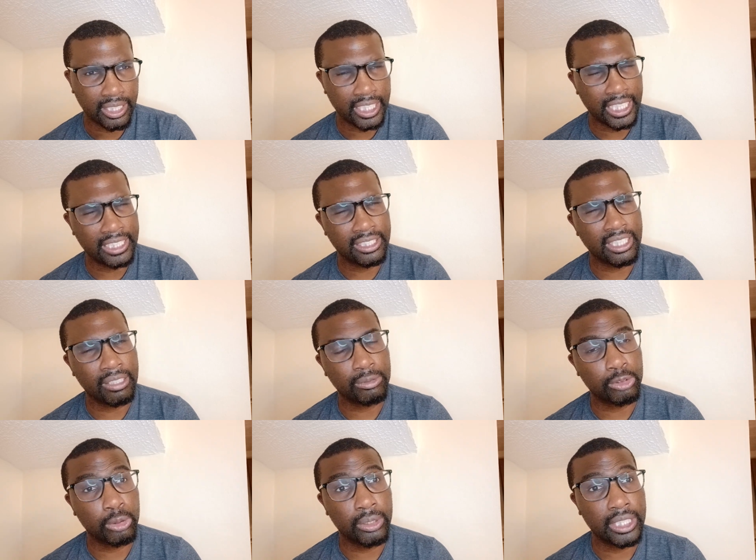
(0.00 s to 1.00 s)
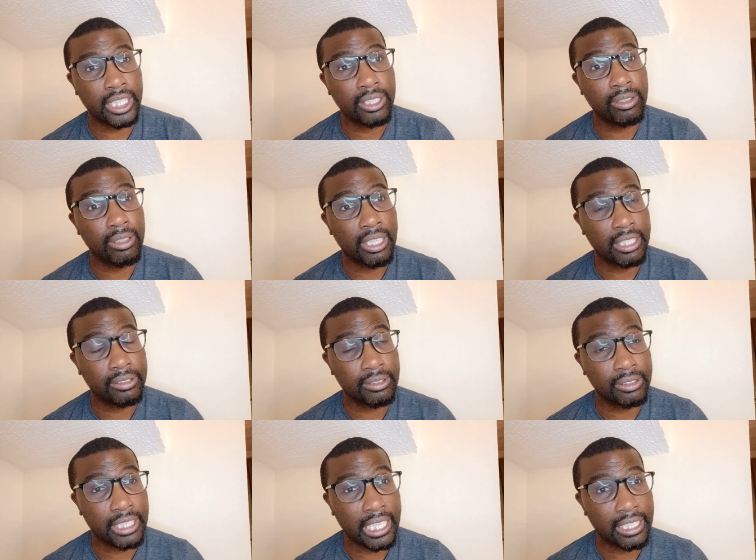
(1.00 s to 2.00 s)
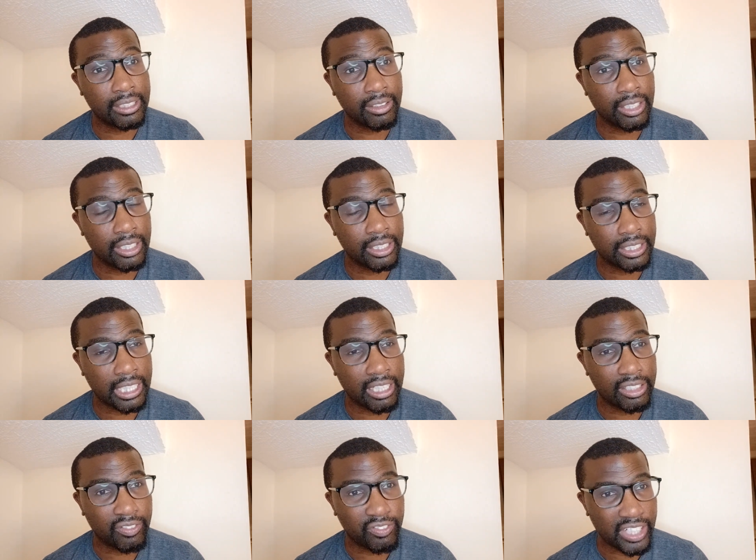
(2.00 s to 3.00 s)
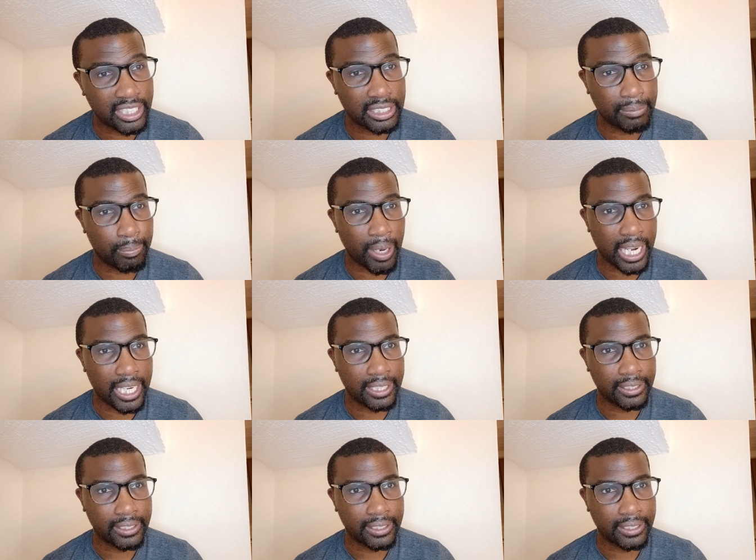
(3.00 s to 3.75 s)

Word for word: He ended up doing it and getting getting affected by it.